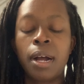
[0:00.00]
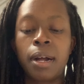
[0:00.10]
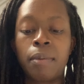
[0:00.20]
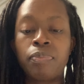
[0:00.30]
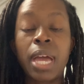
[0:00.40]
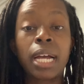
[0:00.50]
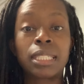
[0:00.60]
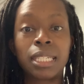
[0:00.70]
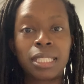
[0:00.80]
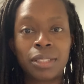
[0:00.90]
um,
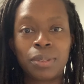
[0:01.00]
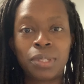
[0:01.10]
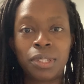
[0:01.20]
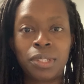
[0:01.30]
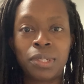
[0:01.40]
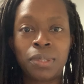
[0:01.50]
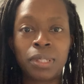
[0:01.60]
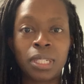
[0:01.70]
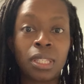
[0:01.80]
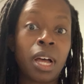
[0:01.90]
accessing those
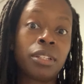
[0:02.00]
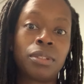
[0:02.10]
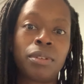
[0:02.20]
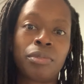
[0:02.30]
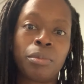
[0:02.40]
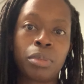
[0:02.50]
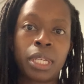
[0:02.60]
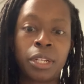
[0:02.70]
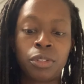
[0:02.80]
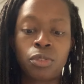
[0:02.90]
tissues in lots of different
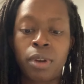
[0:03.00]
planes